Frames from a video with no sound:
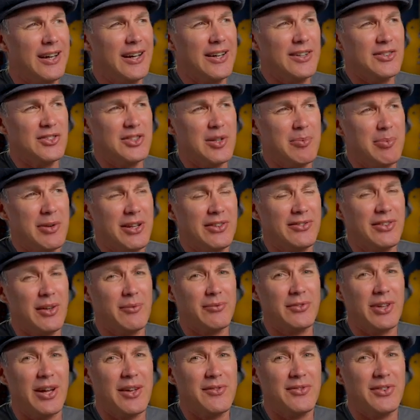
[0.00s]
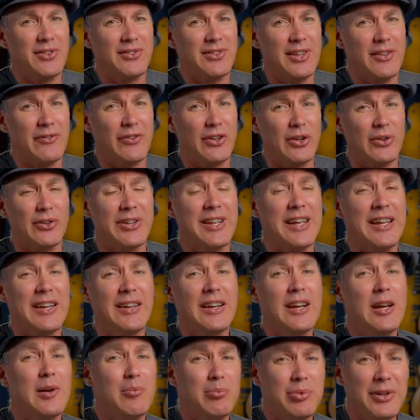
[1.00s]
shipping sometimes is difficult here,
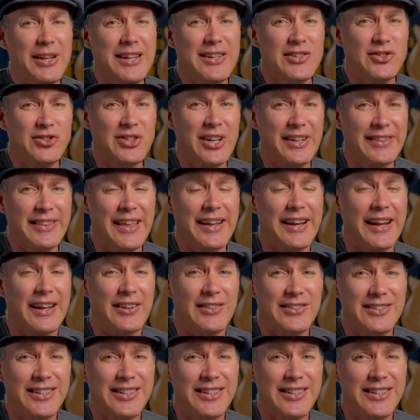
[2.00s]
please check that out.